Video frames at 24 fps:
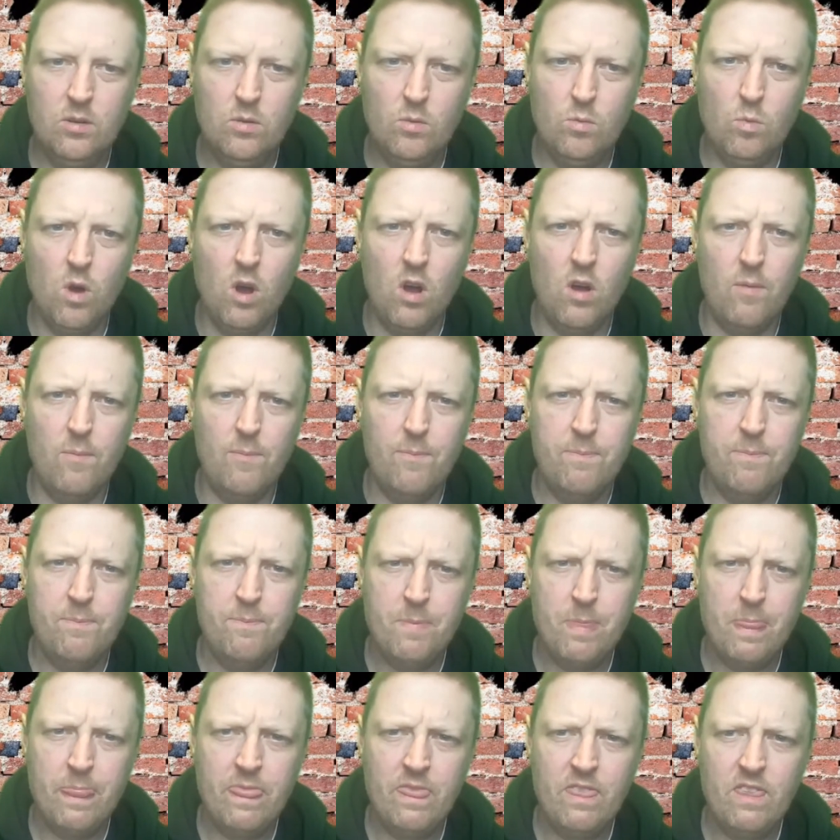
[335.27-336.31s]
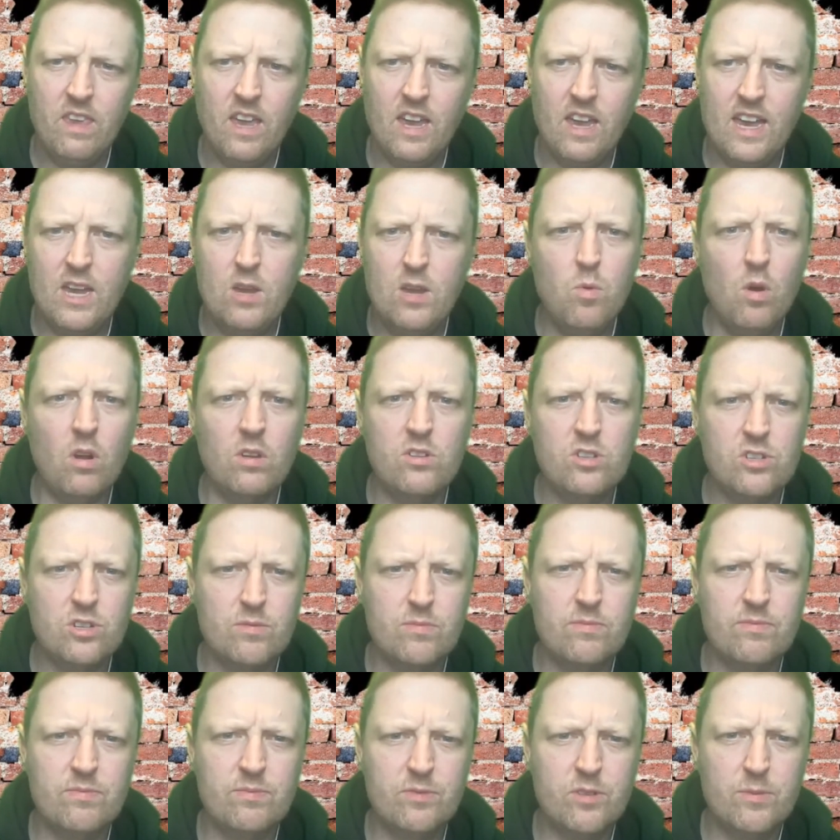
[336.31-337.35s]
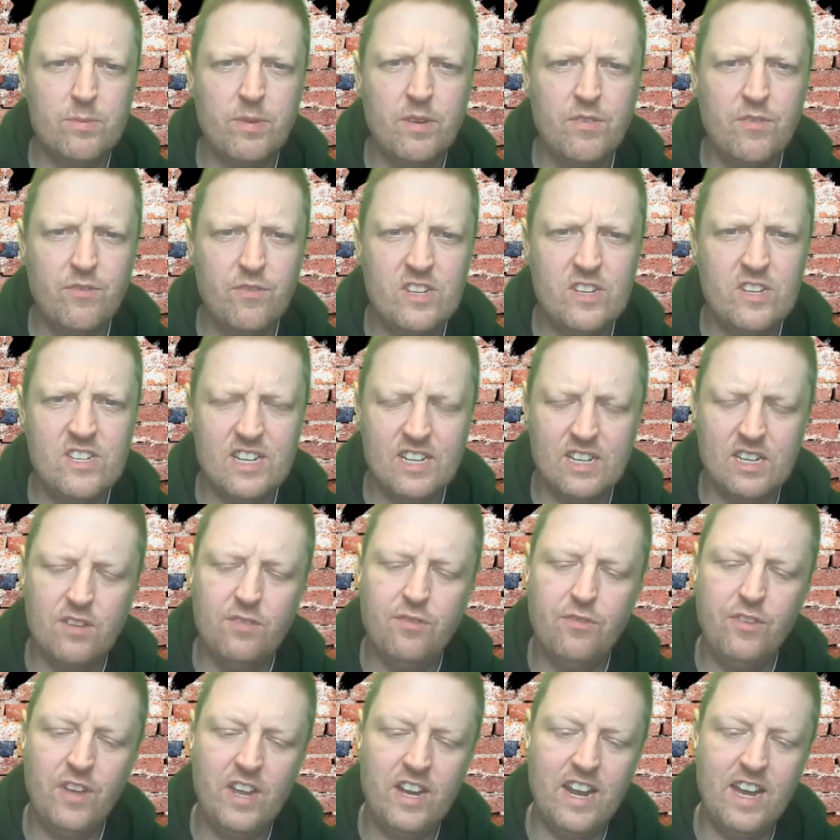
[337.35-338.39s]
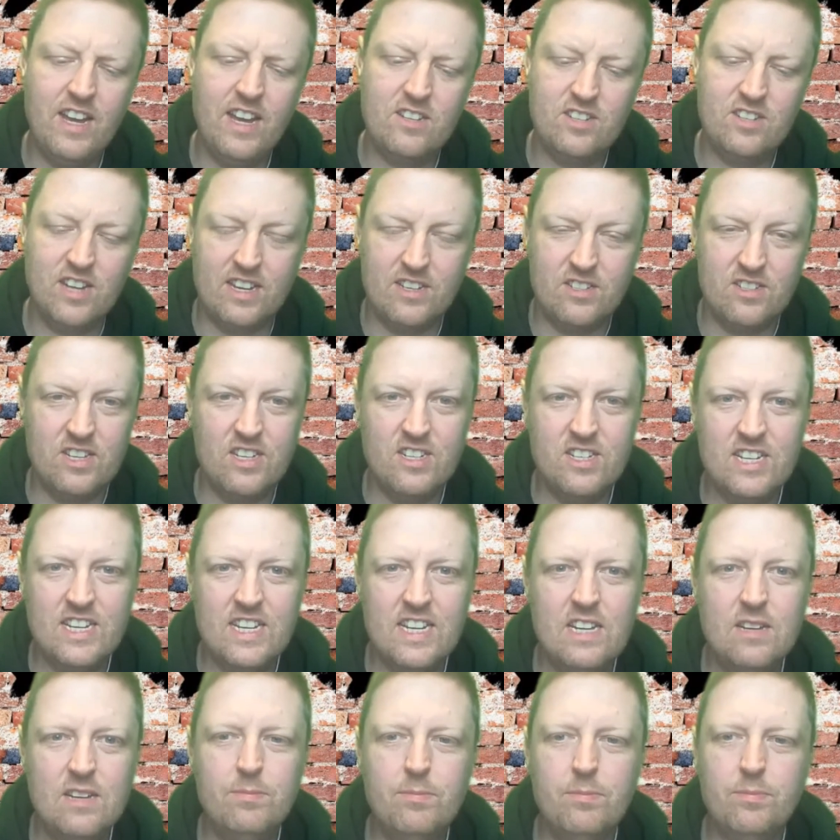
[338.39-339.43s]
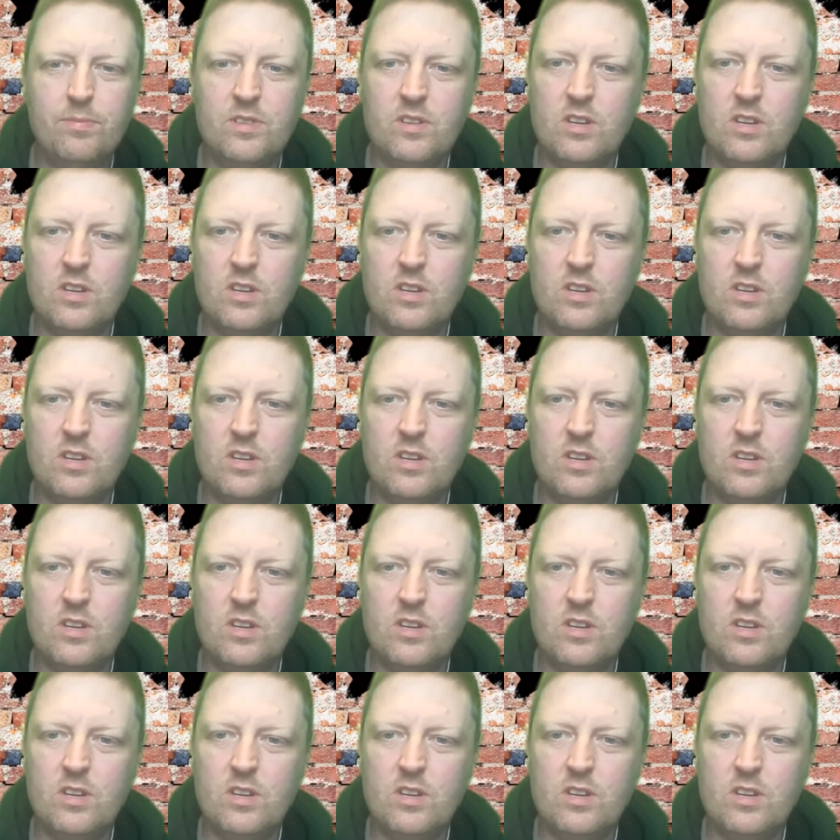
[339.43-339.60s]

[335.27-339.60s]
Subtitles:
what he wants him to be physically fit as the team.